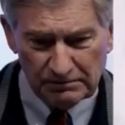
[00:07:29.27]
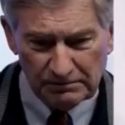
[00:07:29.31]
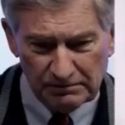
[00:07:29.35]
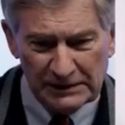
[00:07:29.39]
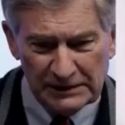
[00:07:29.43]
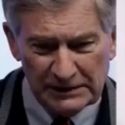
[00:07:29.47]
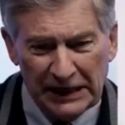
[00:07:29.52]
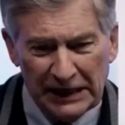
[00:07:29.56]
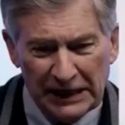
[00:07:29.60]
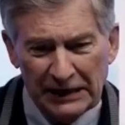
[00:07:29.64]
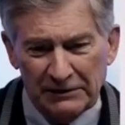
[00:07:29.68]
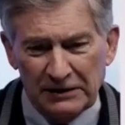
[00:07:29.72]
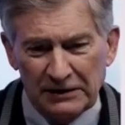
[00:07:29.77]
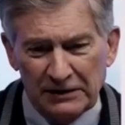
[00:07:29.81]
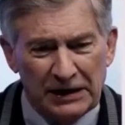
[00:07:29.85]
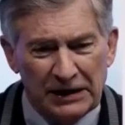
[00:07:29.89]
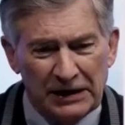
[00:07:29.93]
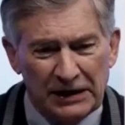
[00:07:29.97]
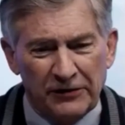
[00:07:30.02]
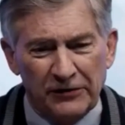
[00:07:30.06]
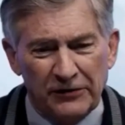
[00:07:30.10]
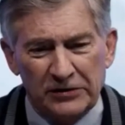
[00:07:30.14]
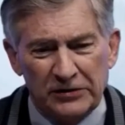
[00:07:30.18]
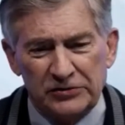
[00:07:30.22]
And
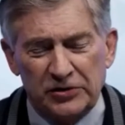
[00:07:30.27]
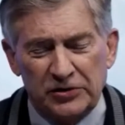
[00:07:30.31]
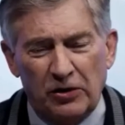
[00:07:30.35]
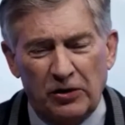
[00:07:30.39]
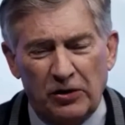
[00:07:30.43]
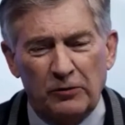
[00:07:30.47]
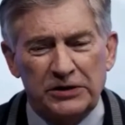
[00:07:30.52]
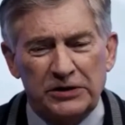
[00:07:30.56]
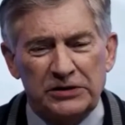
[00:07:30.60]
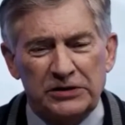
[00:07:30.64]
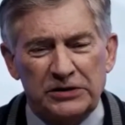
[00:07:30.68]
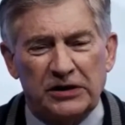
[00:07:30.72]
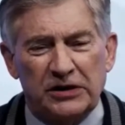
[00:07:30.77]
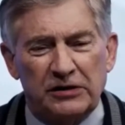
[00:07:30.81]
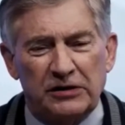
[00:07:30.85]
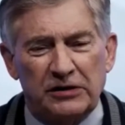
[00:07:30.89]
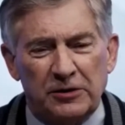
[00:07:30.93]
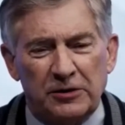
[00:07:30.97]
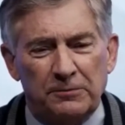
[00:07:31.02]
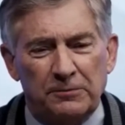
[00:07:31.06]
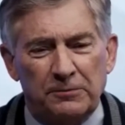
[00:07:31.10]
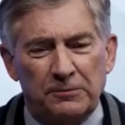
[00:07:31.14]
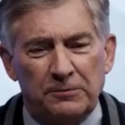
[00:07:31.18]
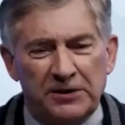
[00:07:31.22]
there's always a
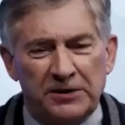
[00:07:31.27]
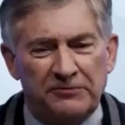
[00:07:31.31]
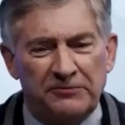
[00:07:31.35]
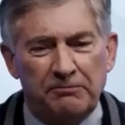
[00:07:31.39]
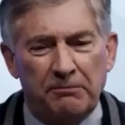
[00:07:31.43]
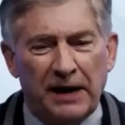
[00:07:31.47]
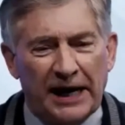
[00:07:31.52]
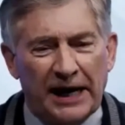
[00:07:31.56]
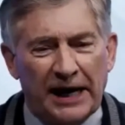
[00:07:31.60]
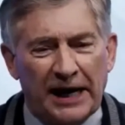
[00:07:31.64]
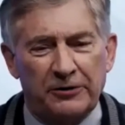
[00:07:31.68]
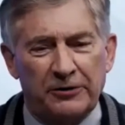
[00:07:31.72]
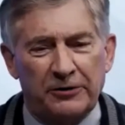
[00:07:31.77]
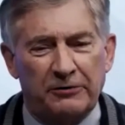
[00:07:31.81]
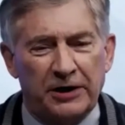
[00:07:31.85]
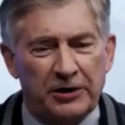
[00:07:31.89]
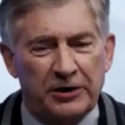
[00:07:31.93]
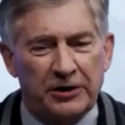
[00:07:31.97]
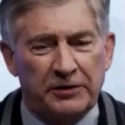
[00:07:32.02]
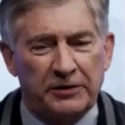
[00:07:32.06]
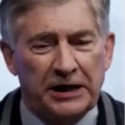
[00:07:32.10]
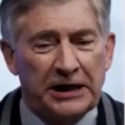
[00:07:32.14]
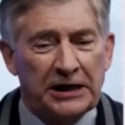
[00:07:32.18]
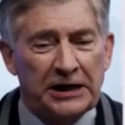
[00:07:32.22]
little bit of
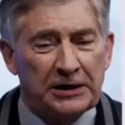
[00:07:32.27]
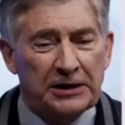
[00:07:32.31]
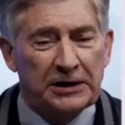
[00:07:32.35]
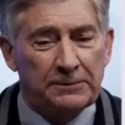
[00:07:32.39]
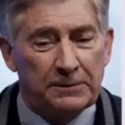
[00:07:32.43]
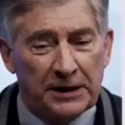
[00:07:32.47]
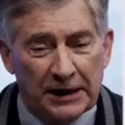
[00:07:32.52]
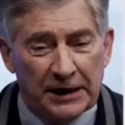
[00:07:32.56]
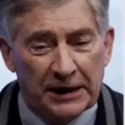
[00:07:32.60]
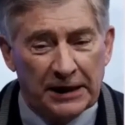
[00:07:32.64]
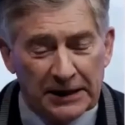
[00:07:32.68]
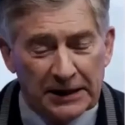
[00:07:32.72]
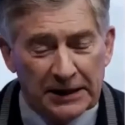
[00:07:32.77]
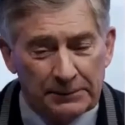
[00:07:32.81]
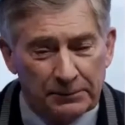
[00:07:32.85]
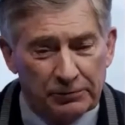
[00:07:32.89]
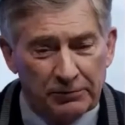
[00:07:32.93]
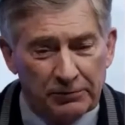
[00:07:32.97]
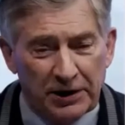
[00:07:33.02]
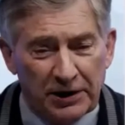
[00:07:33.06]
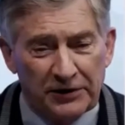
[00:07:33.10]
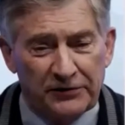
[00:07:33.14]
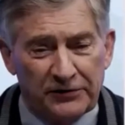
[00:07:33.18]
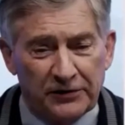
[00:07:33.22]
background antibody
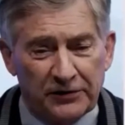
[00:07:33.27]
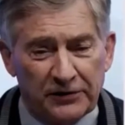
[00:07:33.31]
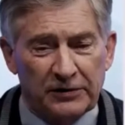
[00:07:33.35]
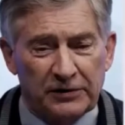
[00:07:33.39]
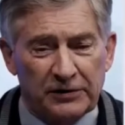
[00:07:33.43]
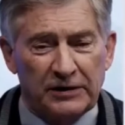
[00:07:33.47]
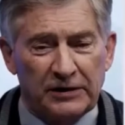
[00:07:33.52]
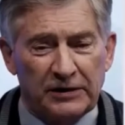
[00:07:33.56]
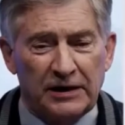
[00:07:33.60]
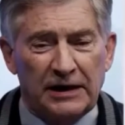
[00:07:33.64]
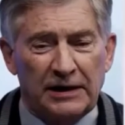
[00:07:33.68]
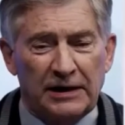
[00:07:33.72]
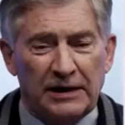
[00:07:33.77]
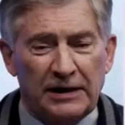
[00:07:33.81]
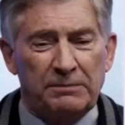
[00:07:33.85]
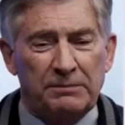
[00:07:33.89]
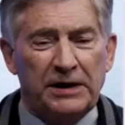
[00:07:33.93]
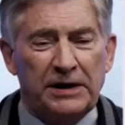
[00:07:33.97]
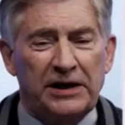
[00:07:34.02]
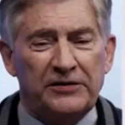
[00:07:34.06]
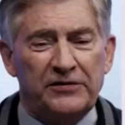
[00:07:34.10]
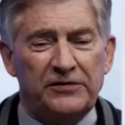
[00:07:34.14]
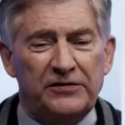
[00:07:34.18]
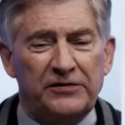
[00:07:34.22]
present, but
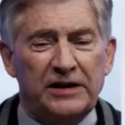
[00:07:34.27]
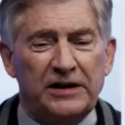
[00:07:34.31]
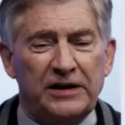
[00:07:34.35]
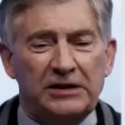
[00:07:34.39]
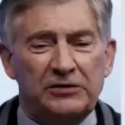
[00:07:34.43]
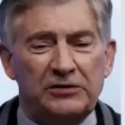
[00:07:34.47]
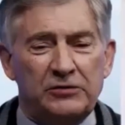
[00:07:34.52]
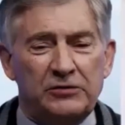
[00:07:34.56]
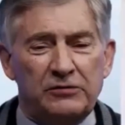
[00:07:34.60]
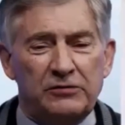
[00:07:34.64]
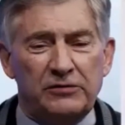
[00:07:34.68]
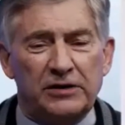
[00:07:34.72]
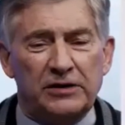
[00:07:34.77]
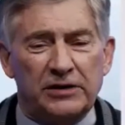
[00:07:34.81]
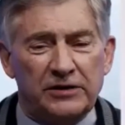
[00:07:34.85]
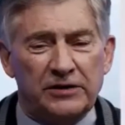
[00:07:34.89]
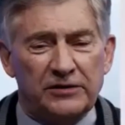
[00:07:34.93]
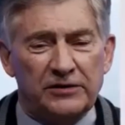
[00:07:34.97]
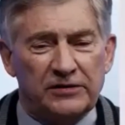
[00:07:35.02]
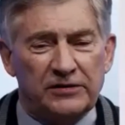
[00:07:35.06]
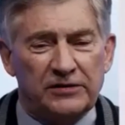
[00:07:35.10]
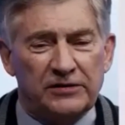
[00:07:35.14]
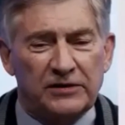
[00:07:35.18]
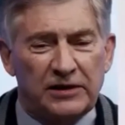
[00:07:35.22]
as they do
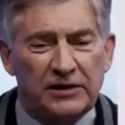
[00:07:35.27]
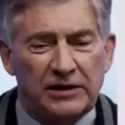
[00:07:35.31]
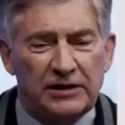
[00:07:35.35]
this,